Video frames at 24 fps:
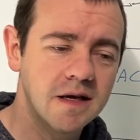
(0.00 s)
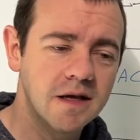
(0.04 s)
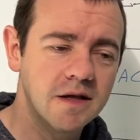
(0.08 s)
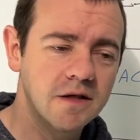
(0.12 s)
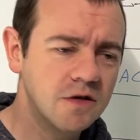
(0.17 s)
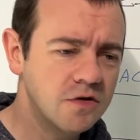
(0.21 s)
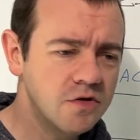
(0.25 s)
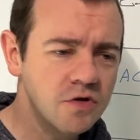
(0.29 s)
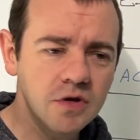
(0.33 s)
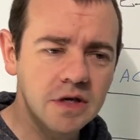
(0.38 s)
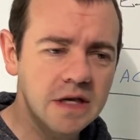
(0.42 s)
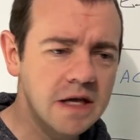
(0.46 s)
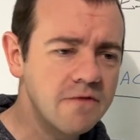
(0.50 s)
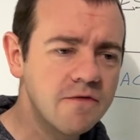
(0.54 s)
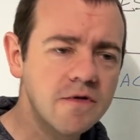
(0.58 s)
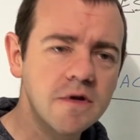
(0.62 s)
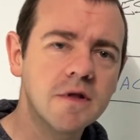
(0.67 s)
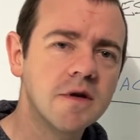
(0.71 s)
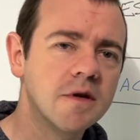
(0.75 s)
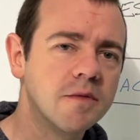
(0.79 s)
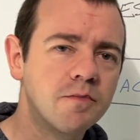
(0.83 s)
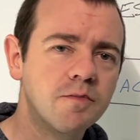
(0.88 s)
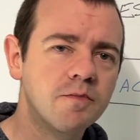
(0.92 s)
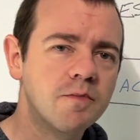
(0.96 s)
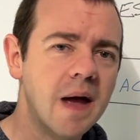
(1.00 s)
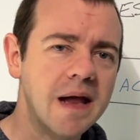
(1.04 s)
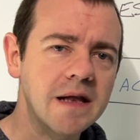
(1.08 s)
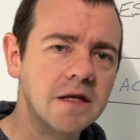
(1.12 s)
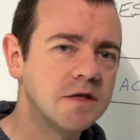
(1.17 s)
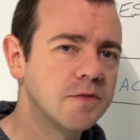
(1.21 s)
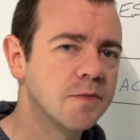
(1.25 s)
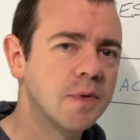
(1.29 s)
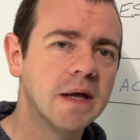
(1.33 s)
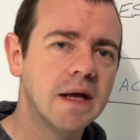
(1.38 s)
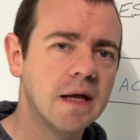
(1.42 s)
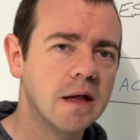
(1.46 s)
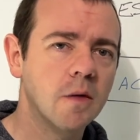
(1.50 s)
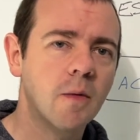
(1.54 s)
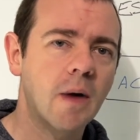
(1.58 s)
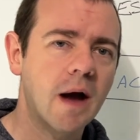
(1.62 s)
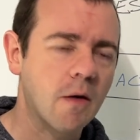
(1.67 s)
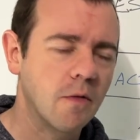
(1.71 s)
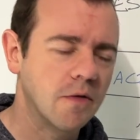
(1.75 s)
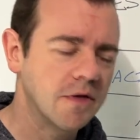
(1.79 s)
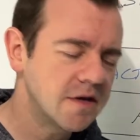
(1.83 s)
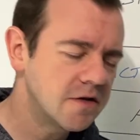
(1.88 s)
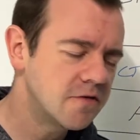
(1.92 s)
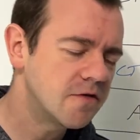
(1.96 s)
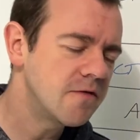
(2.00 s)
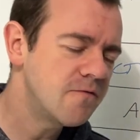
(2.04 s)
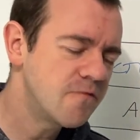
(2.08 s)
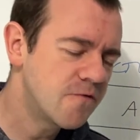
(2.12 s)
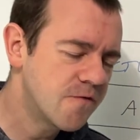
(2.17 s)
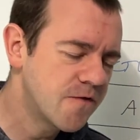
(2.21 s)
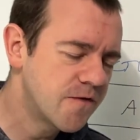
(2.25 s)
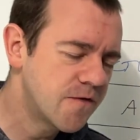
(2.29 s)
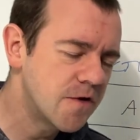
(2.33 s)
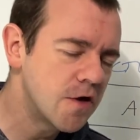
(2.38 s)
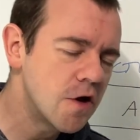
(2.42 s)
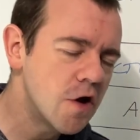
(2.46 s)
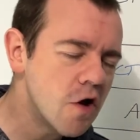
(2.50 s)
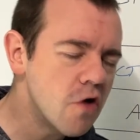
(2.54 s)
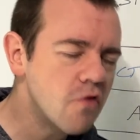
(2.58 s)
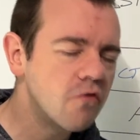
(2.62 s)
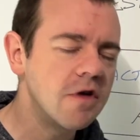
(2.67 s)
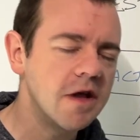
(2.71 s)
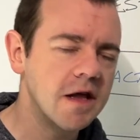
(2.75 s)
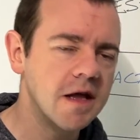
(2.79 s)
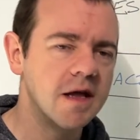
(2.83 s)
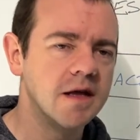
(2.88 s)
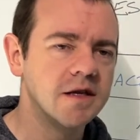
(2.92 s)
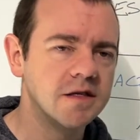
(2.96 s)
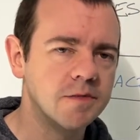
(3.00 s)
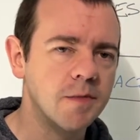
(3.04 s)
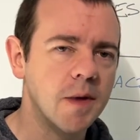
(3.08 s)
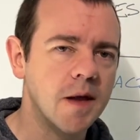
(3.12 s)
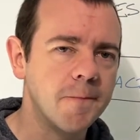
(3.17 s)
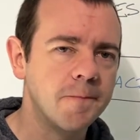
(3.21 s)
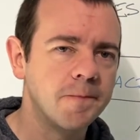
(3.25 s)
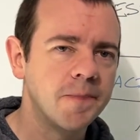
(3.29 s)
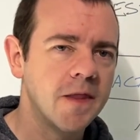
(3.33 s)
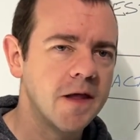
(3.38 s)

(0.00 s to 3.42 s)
they don't give you the pence per kilowatt hour. This infuriates me.